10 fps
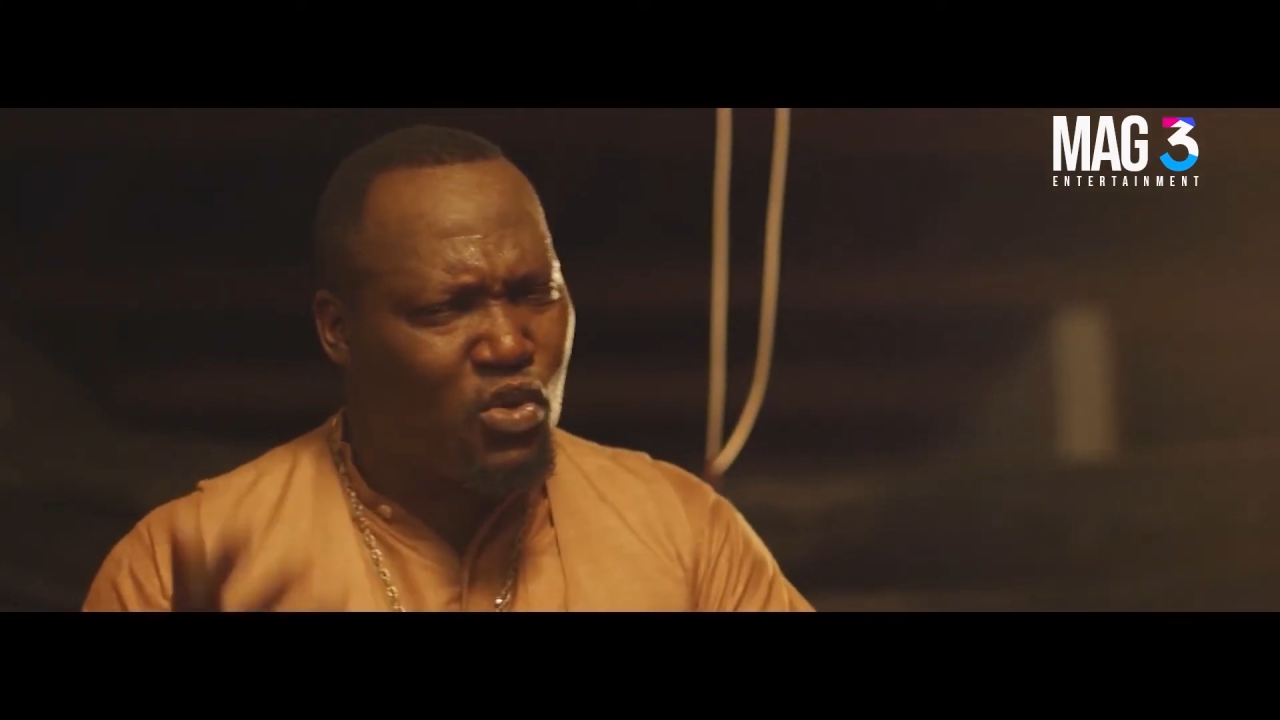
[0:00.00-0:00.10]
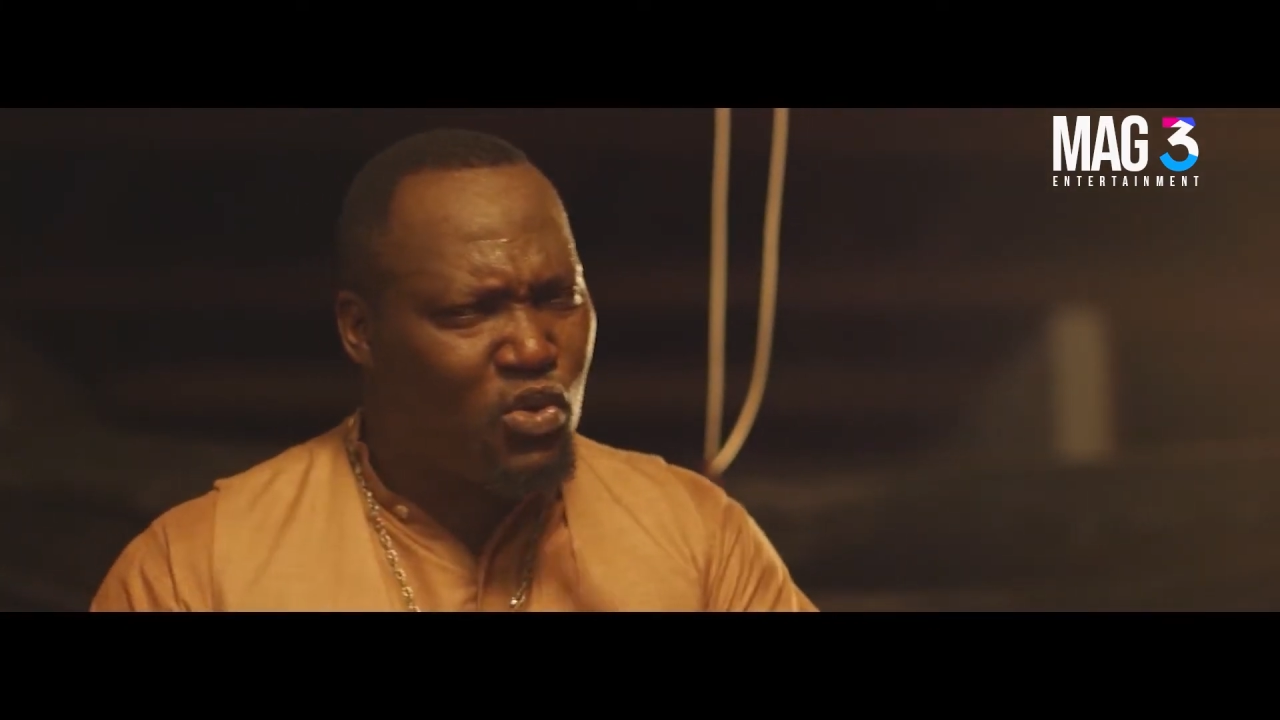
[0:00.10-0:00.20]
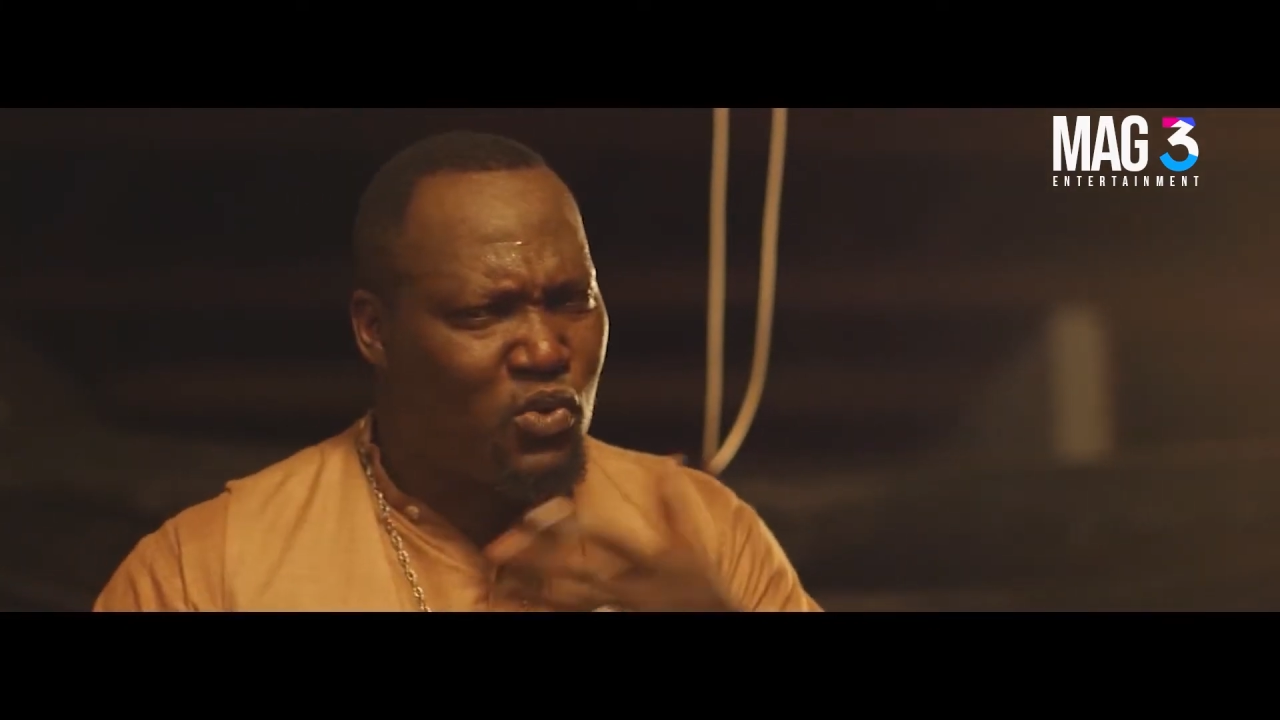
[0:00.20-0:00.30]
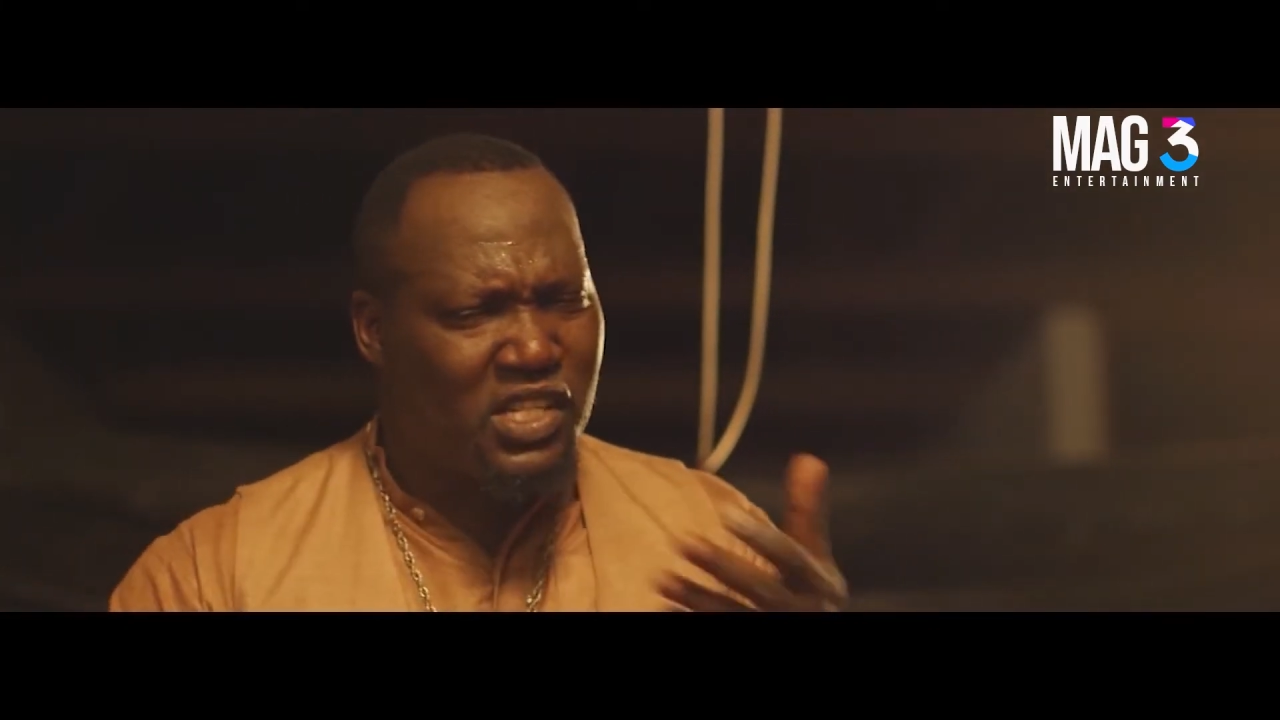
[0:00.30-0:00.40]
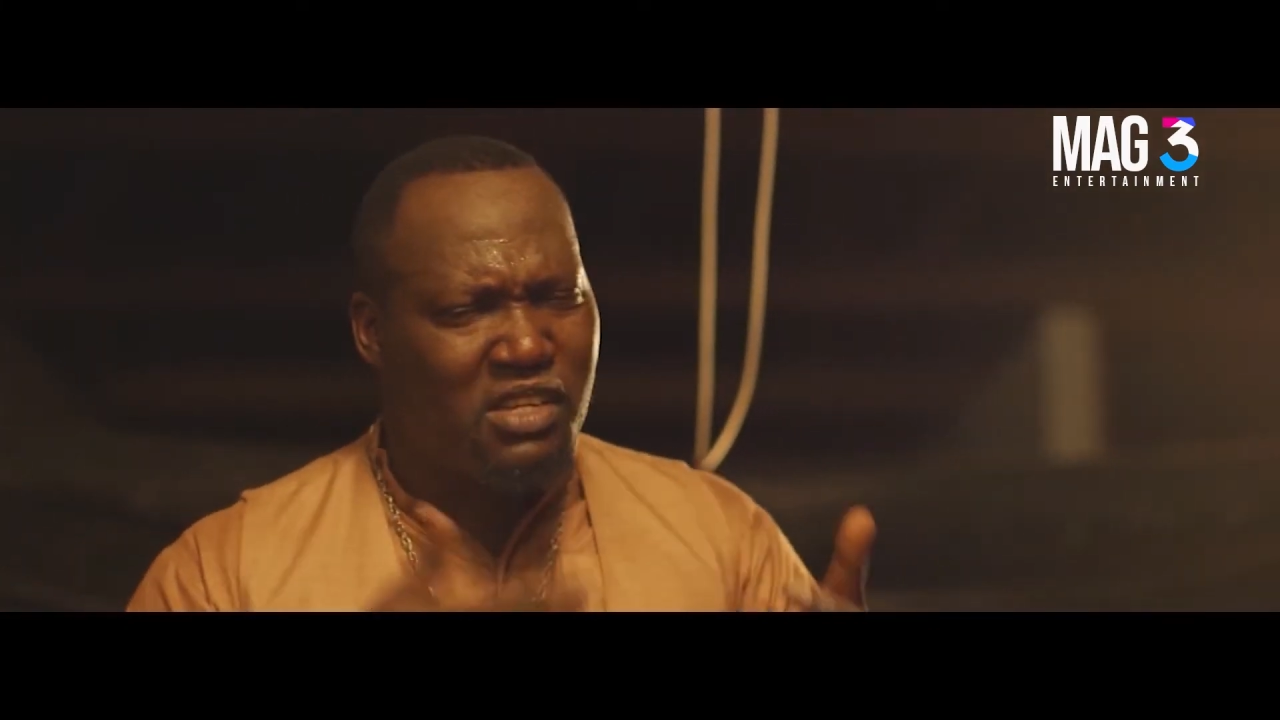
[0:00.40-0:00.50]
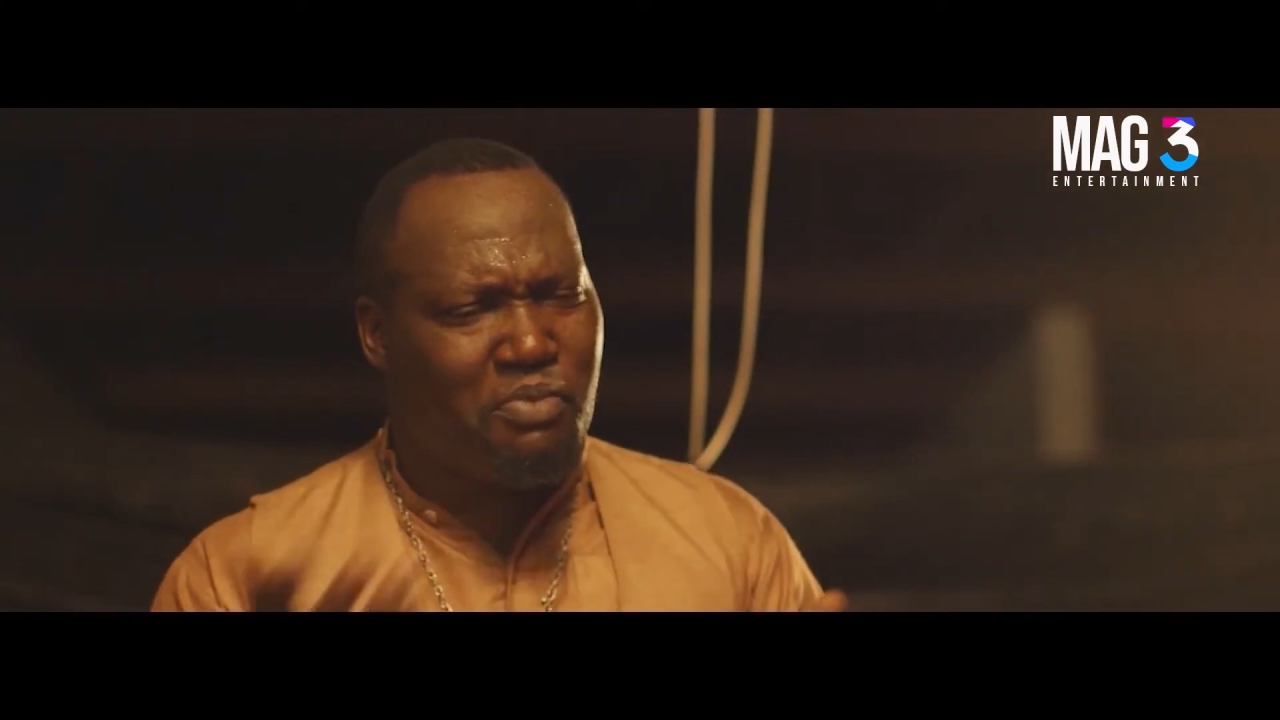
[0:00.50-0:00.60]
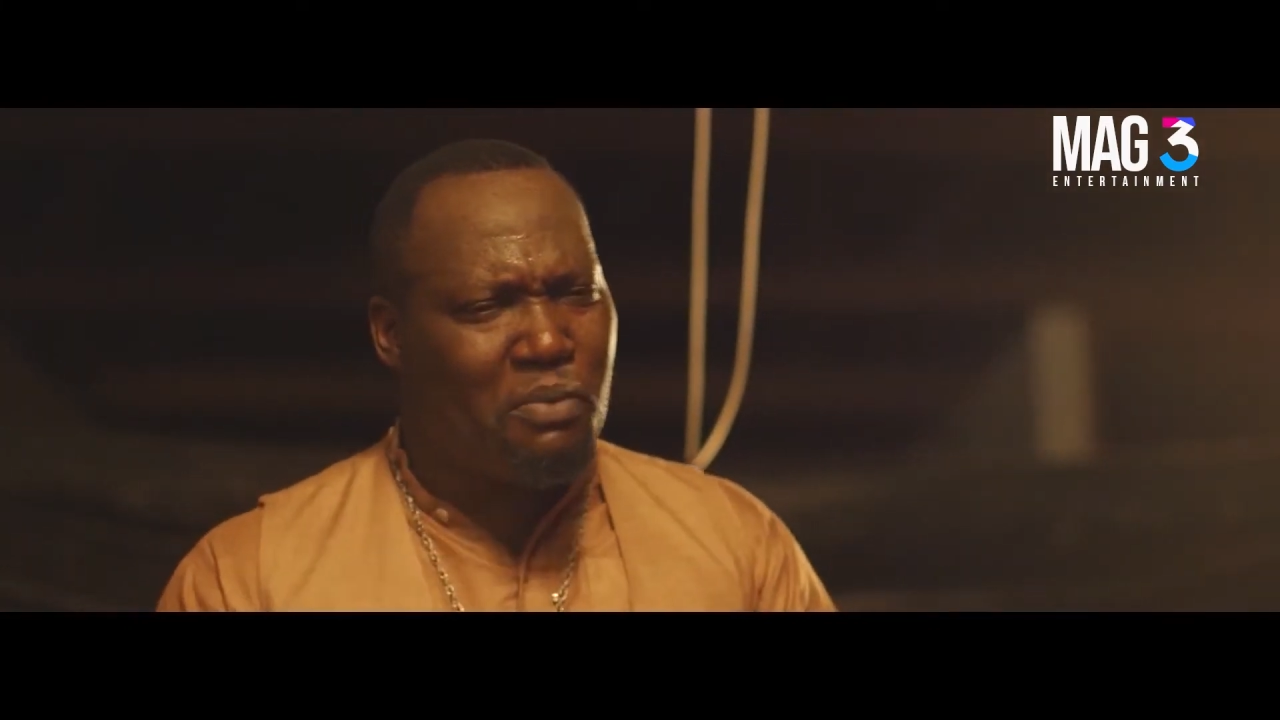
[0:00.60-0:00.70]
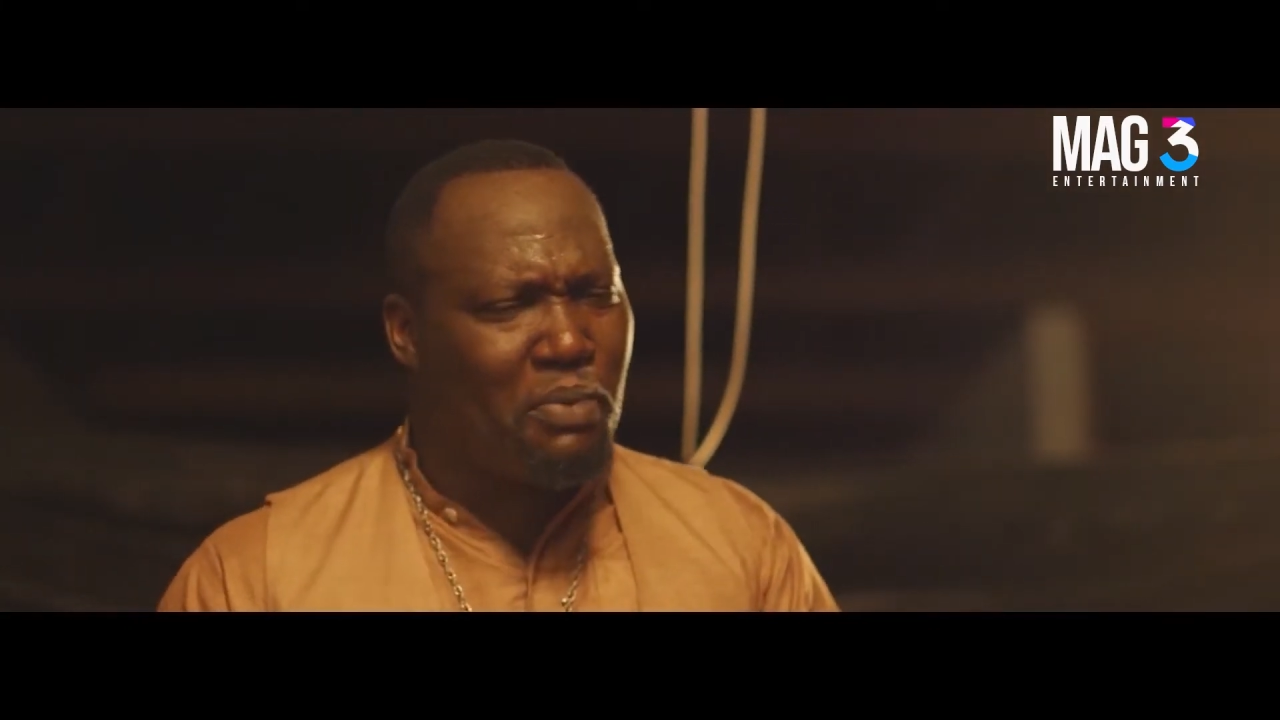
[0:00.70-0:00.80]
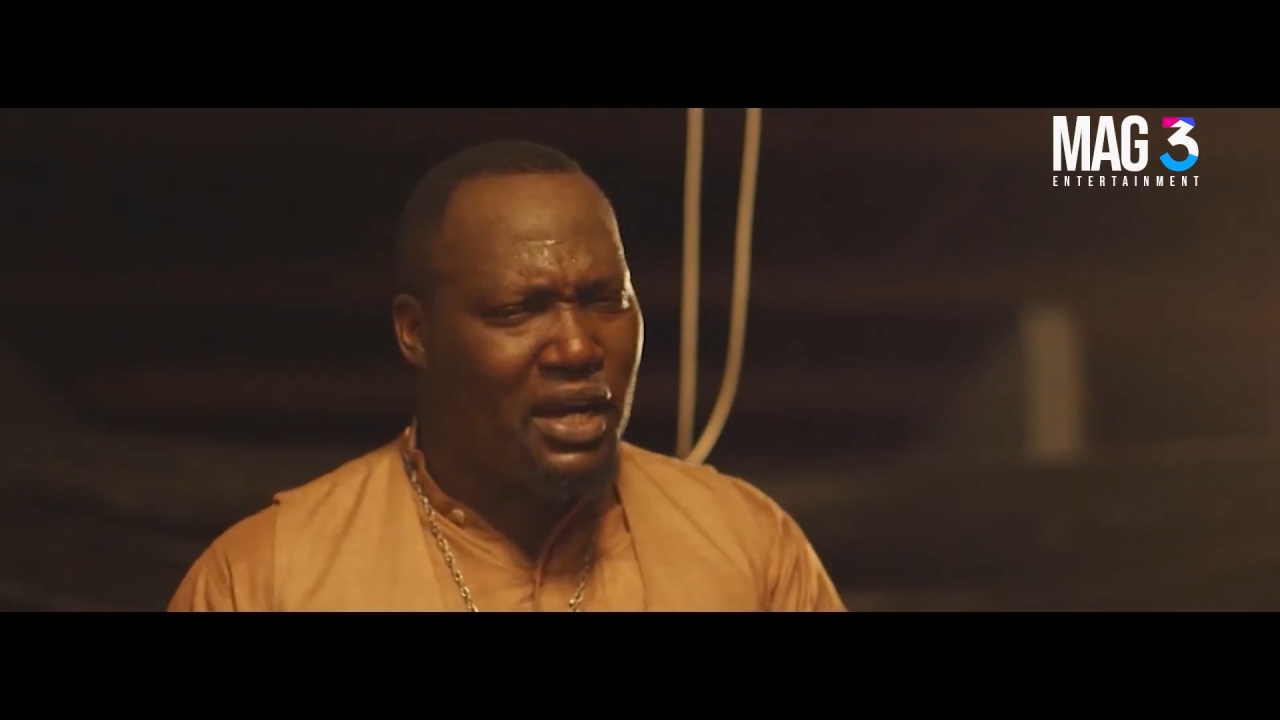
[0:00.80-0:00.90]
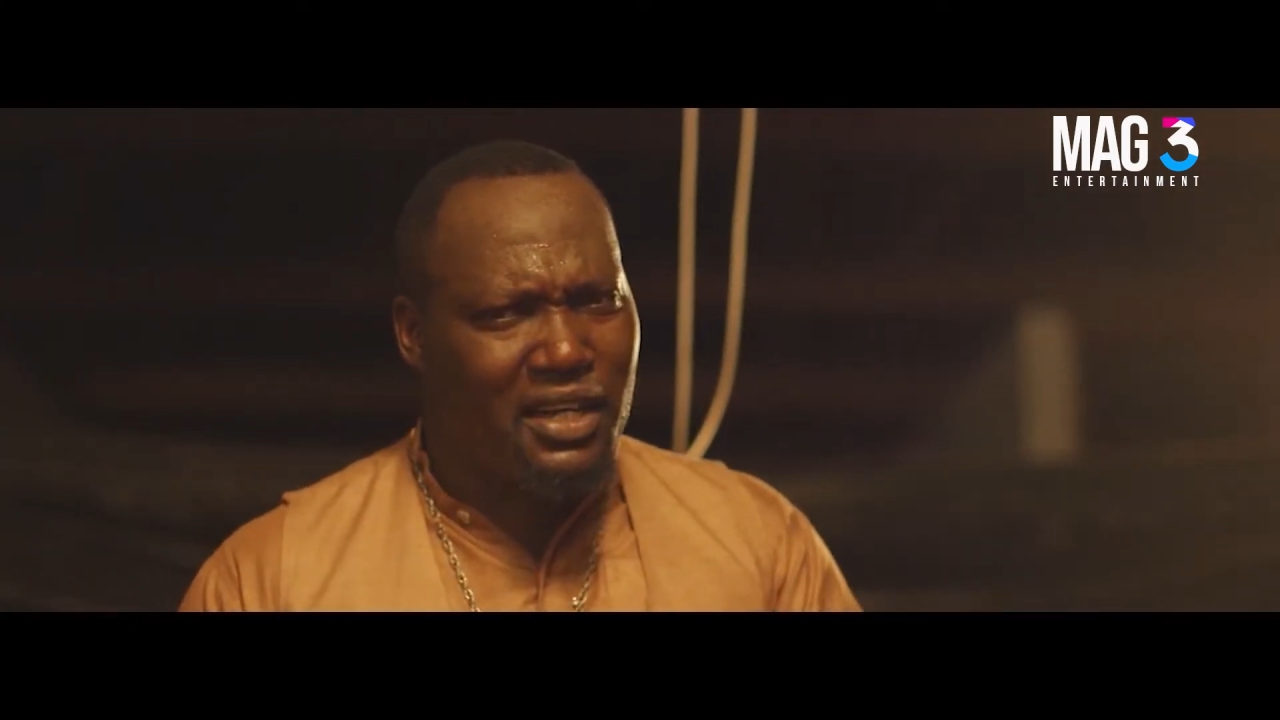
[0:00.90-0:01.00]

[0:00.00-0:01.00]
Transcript: own question paper.